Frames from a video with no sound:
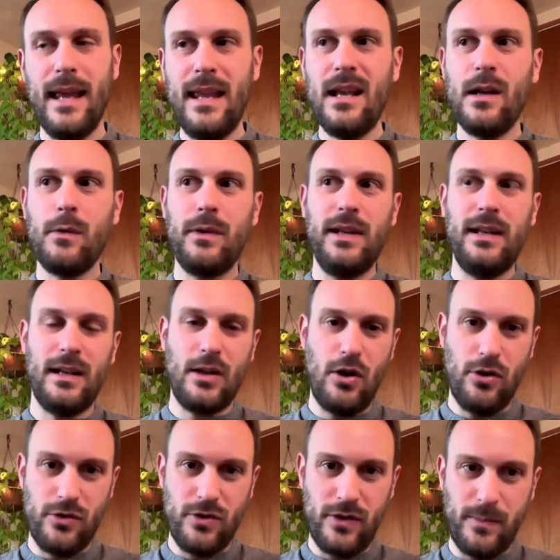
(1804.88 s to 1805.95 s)
they agree that
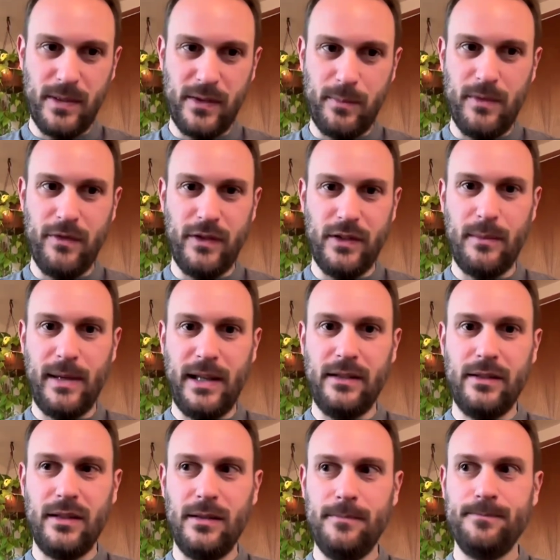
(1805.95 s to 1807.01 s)
conscious must be
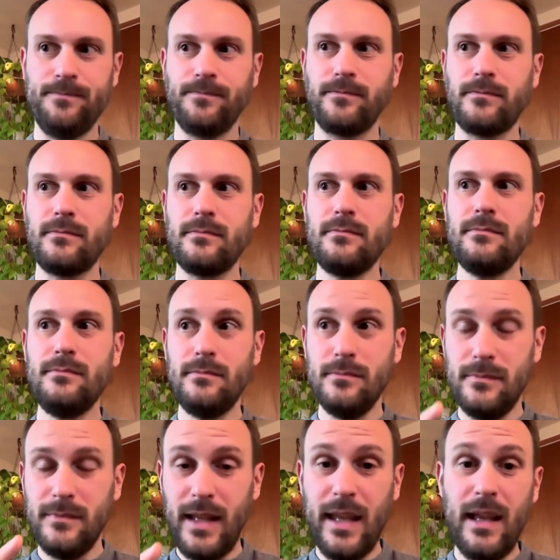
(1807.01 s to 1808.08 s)
fundamental.
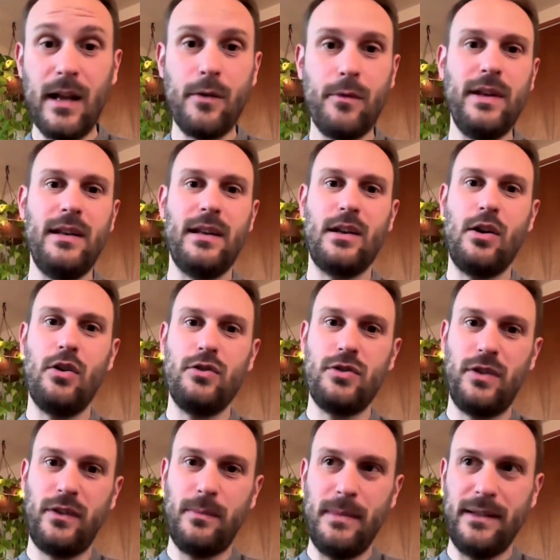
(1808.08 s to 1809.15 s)
They agree that
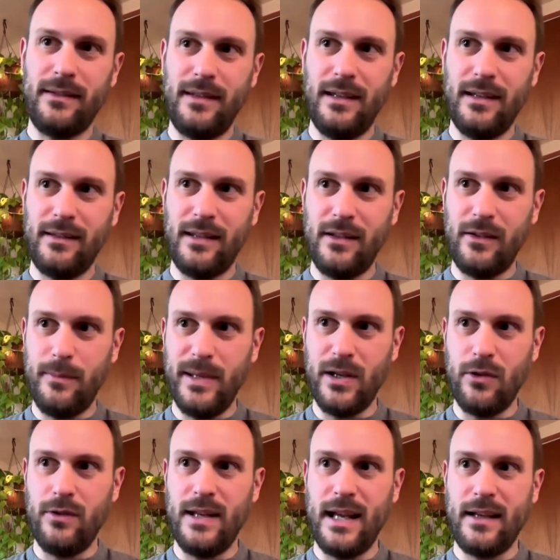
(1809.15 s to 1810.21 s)
conscious must, in a sense, be
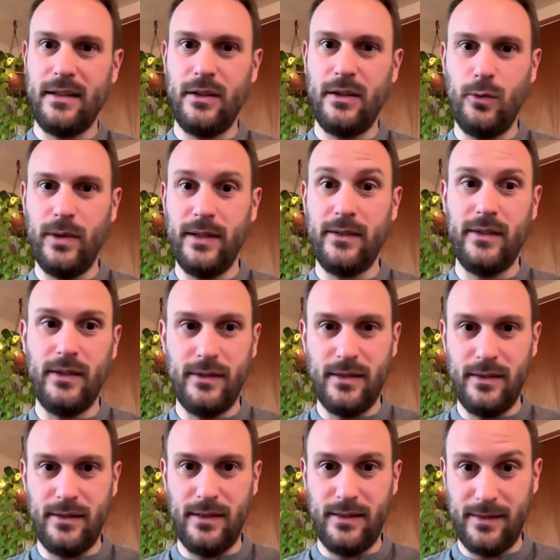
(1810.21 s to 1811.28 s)
connected to
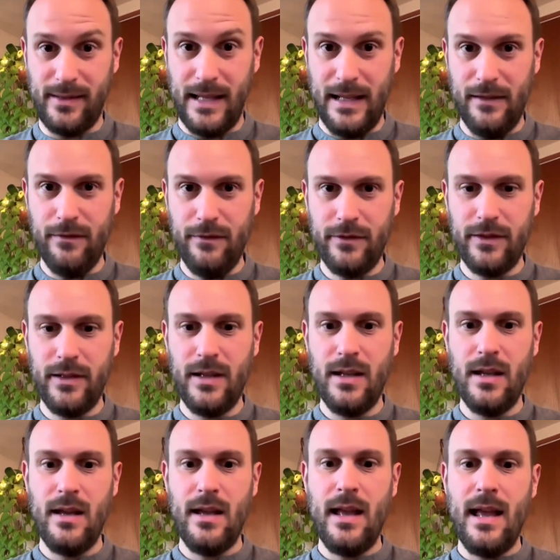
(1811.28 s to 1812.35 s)
existence itself.
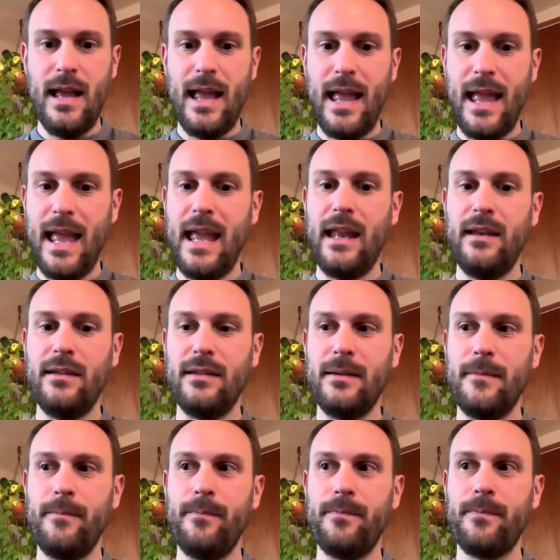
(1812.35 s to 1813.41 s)
And
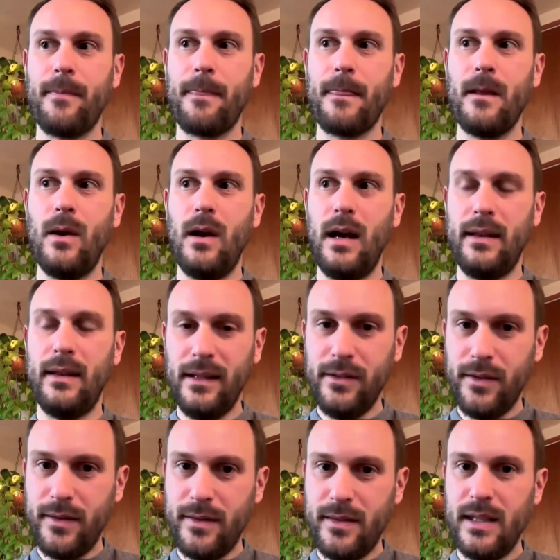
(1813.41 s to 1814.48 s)

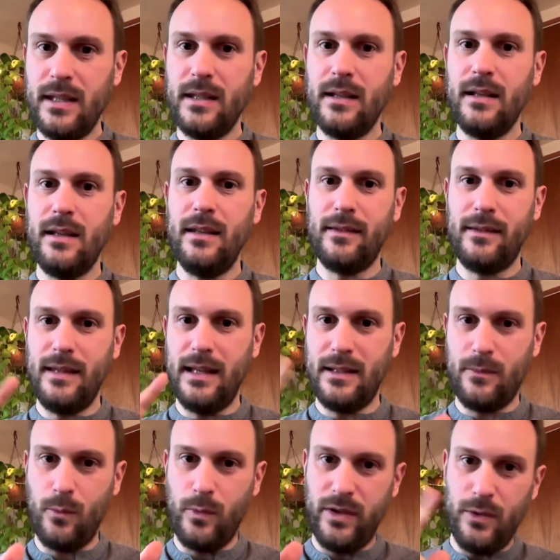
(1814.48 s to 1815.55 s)
another thing is
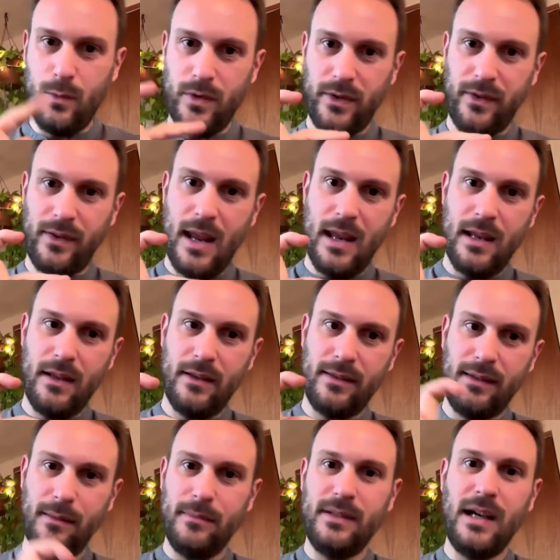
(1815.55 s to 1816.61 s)
that when you were saying
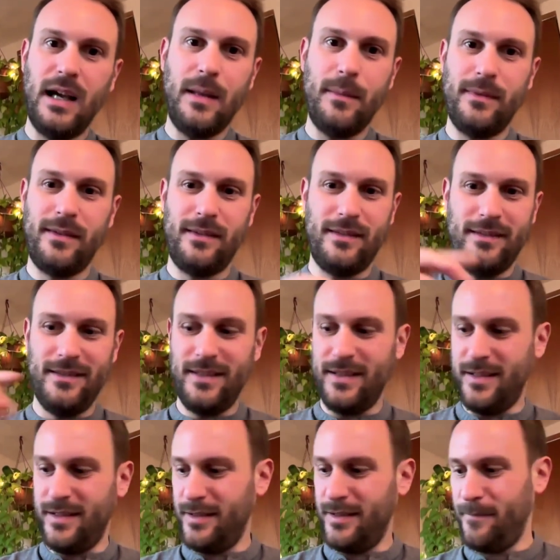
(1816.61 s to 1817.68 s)
sometimes,
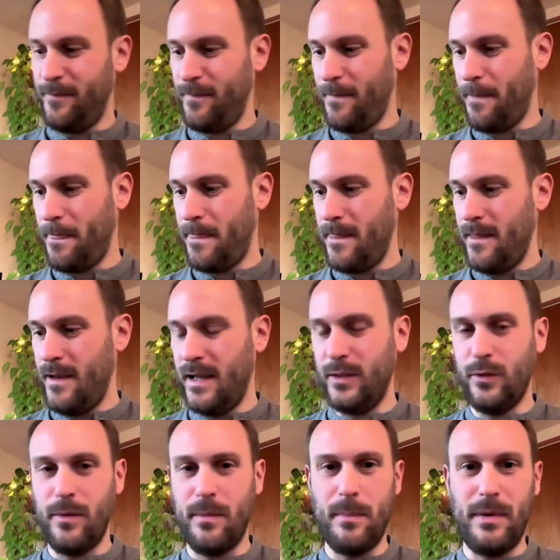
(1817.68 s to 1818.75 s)
I
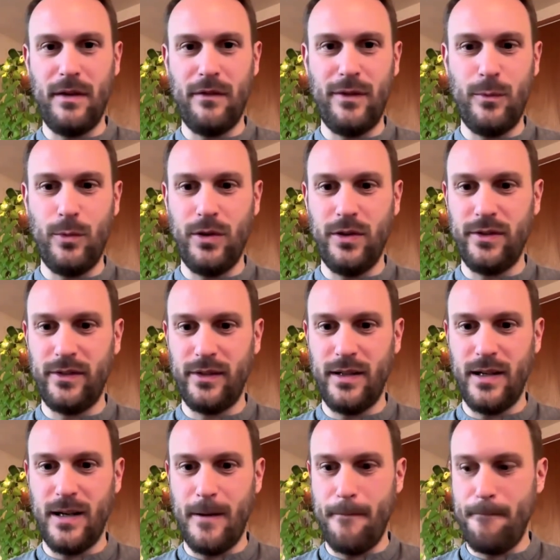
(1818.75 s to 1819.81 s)
don't remember if it was,
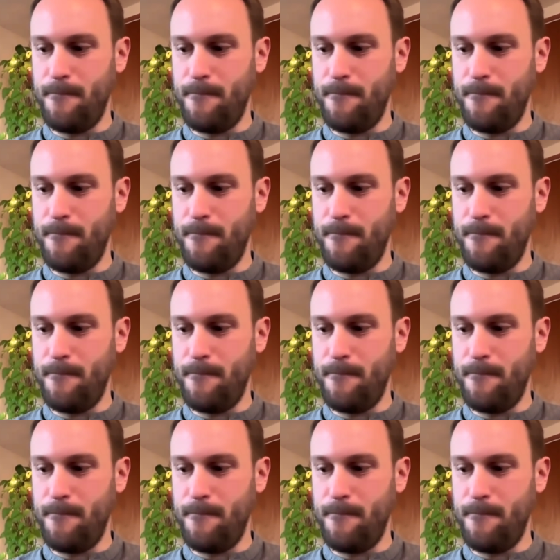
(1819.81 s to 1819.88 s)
